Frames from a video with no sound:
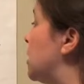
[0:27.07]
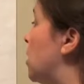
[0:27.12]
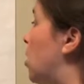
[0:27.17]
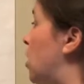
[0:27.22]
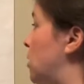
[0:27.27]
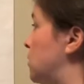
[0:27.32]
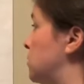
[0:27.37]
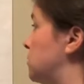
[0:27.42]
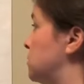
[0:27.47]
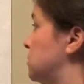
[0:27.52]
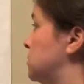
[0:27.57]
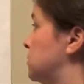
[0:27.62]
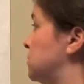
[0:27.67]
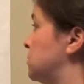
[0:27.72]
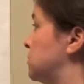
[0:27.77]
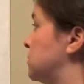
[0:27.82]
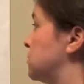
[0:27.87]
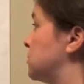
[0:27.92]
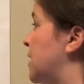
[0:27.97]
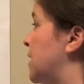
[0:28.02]
all?
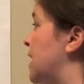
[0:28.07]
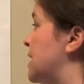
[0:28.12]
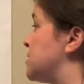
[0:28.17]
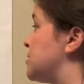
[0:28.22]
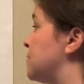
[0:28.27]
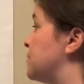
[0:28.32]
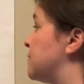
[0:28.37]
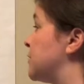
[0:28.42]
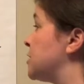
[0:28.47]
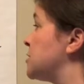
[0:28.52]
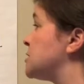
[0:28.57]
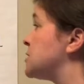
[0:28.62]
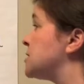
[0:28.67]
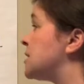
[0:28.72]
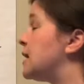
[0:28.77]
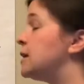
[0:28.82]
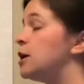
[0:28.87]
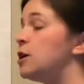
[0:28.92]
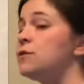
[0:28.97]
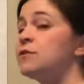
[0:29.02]
Okay, so first
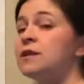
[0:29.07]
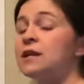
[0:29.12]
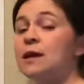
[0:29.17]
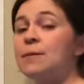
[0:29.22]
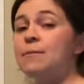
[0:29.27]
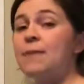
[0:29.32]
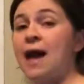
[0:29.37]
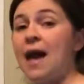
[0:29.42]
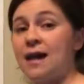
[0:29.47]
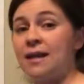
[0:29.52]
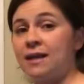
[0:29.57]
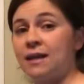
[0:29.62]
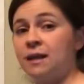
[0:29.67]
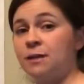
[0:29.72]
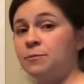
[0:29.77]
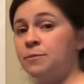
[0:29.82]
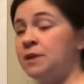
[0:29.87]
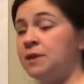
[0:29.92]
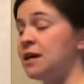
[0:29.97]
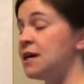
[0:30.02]
I know that I'm adding
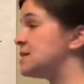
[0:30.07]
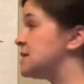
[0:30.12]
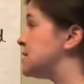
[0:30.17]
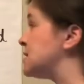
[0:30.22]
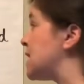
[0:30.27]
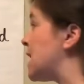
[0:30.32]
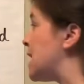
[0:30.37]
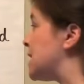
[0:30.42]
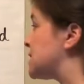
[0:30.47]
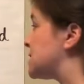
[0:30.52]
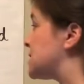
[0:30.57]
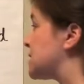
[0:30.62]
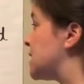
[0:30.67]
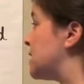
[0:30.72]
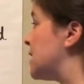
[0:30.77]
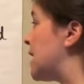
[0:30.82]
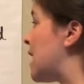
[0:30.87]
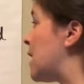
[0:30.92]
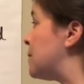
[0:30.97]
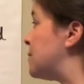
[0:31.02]
because it's
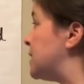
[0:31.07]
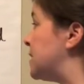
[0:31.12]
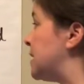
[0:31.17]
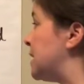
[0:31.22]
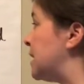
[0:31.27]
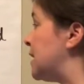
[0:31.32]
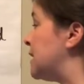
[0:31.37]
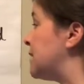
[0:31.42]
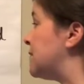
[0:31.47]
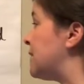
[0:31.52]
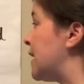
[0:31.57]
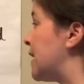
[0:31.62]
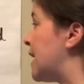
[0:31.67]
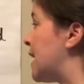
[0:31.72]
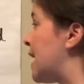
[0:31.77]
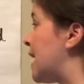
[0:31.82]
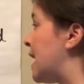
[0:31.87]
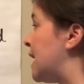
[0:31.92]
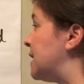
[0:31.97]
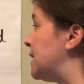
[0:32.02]
asking how many they
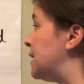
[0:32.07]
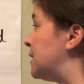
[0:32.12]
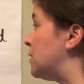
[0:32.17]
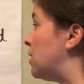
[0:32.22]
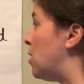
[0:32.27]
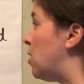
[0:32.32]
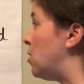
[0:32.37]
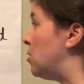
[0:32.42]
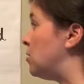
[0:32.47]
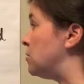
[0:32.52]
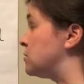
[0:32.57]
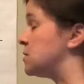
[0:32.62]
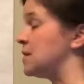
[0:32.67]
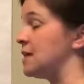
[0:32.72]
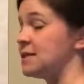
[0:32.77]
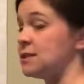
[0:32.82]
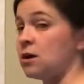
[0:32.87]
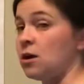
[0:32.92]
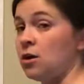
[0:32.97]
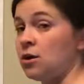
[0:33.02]
had in all. So
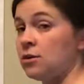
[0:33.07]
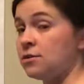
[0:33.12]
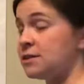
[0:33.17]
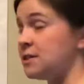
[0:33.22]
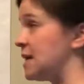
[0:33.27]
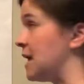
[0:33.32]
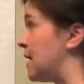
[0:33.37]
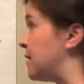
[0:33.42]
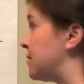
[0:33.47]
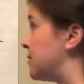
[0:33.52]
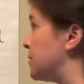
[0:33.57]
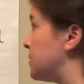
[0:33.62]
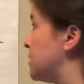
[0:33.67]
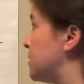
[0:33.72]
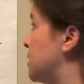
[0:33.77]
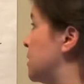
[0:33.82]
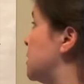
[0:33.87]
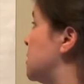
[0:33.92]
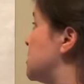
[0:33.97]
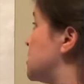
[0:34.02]
that's all together.
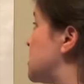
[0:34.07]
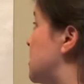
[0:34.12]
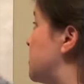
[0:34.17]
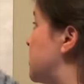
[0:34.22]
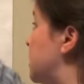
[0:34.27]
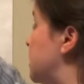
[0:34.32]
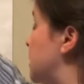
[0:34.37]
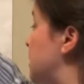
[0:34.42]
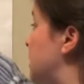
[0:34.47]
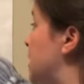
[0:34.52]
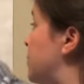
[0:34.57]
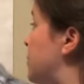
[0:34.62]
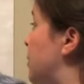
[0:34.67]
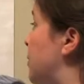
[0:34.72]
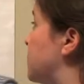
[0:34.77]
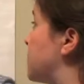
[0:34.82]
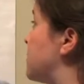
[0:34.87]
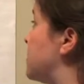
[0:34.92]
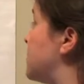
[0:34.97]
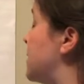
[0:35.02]
So I'm going to look at
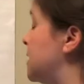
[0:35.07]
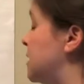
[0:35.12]
both of my